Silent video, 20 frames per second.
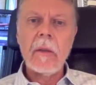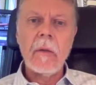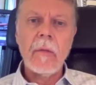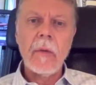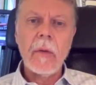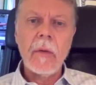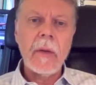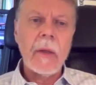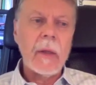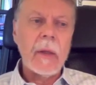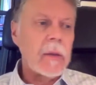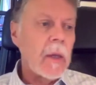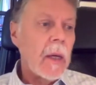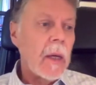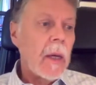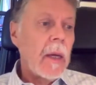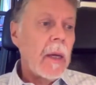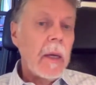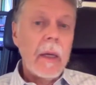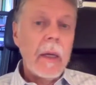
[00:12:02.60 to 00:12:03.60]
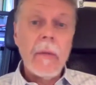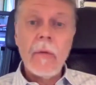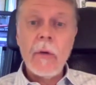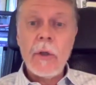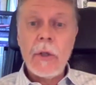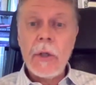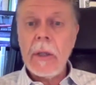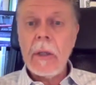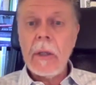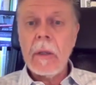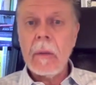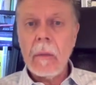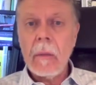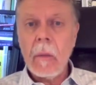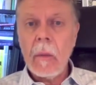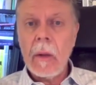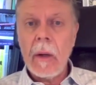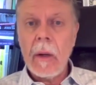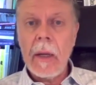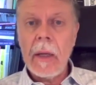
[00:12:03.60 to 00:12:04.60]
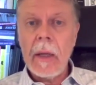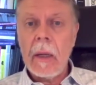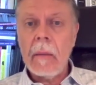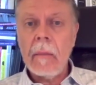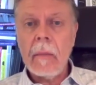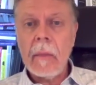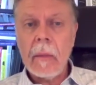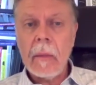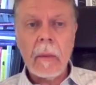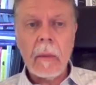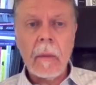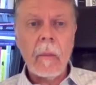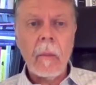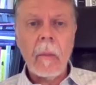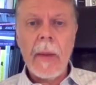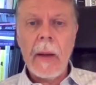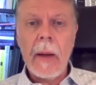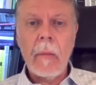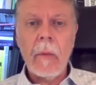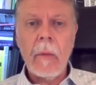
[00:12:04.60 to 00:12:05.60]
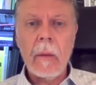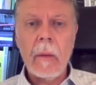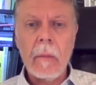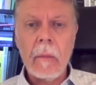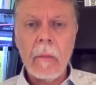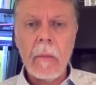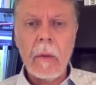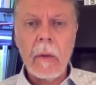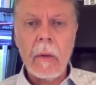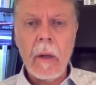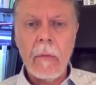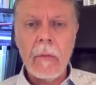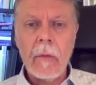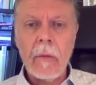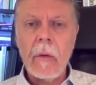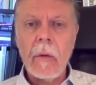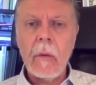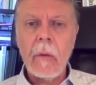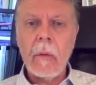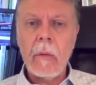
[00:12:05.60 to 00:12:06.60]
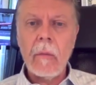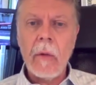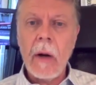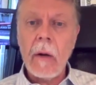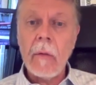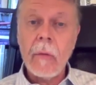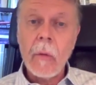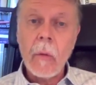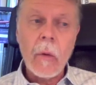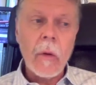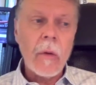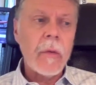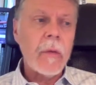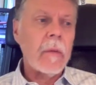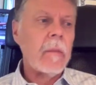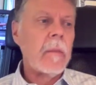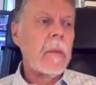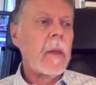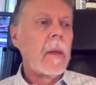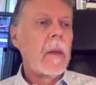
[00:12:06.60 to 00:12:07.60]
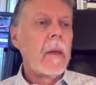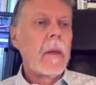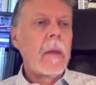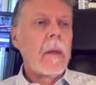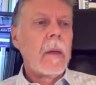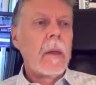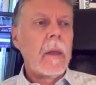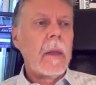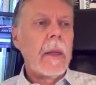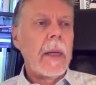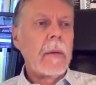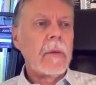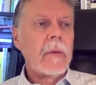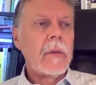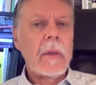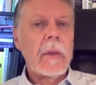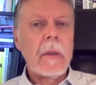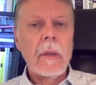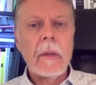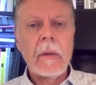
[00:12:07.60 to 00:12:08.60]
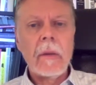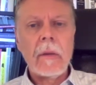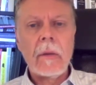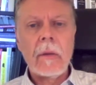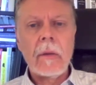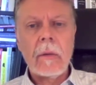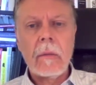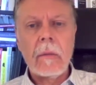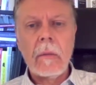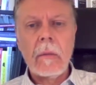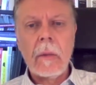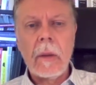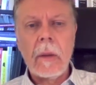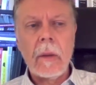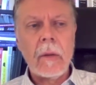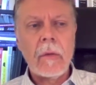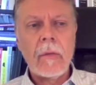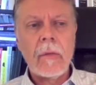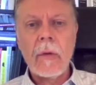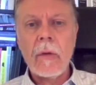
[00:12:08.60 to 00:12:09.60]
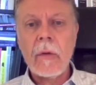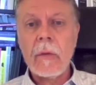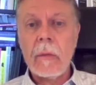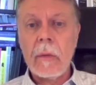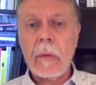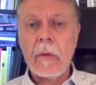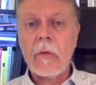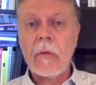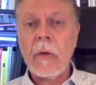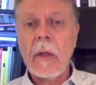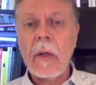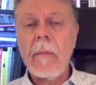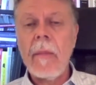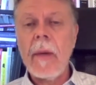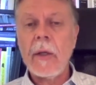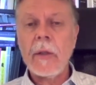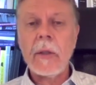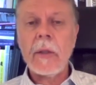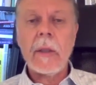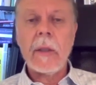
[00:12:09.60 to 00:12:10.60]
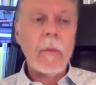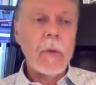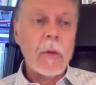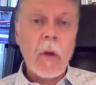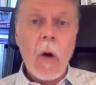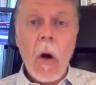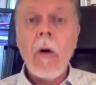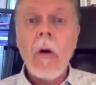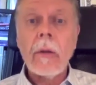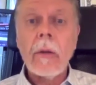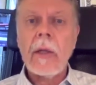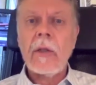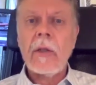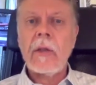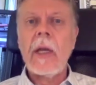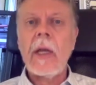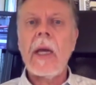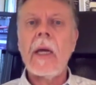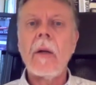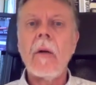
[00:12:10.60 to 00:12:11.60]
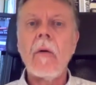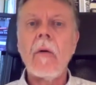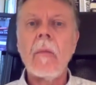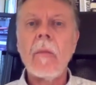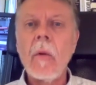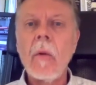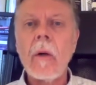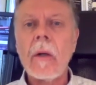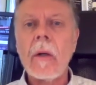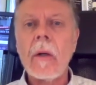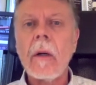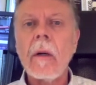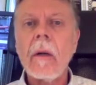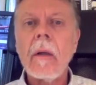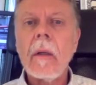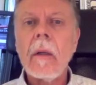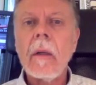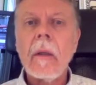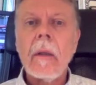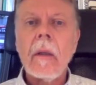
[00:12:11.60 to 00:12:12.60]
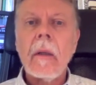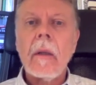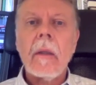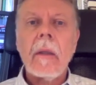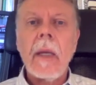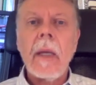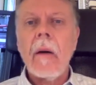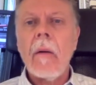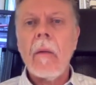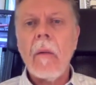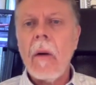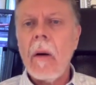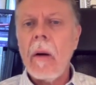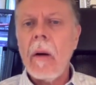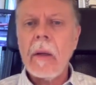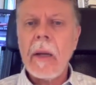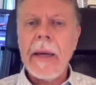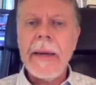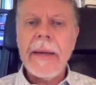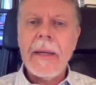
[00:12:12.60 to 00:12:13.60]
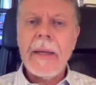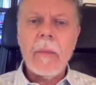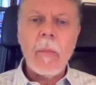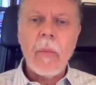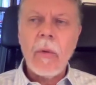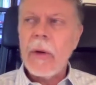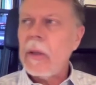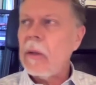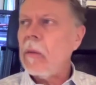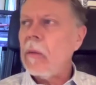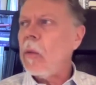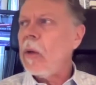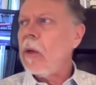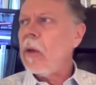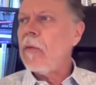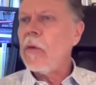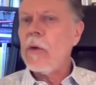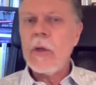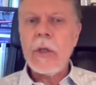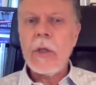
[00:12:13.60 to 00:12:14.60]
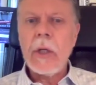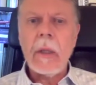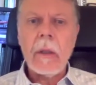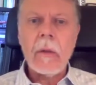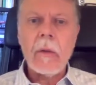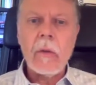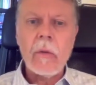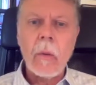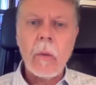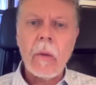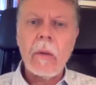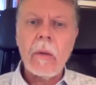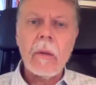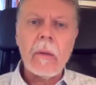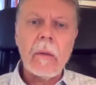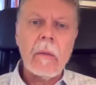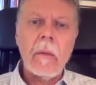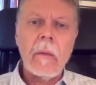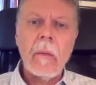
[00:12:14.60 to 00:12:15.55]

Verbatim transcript: different things. In Virginia, where I am, back when Governor Ralph Northam announced his first extreme measure, it was called a stay-at-home order. Now, unlike in Britain, we Virginians weren't